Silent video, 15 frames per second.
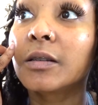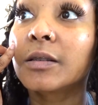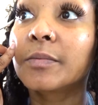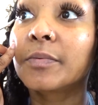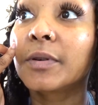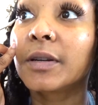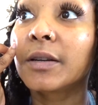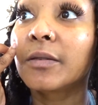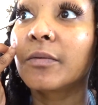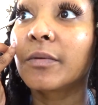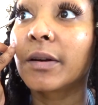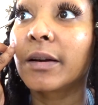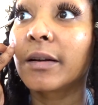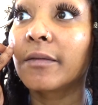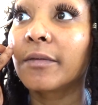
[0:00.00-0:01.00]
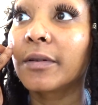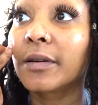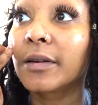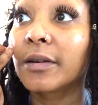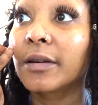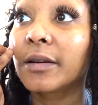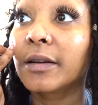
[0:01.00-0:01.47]
I just put it wherever
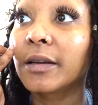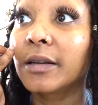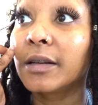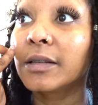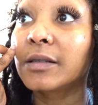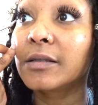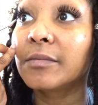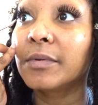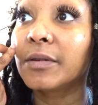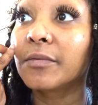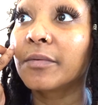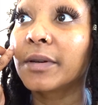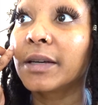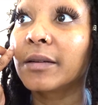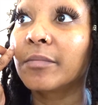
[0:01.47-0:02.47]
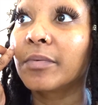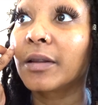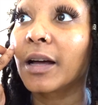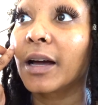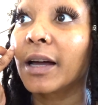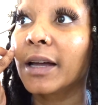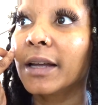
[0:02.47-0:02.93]
it needs to be
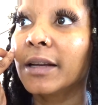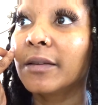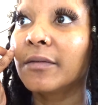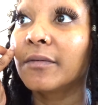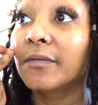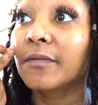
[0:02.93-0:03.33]
reapplied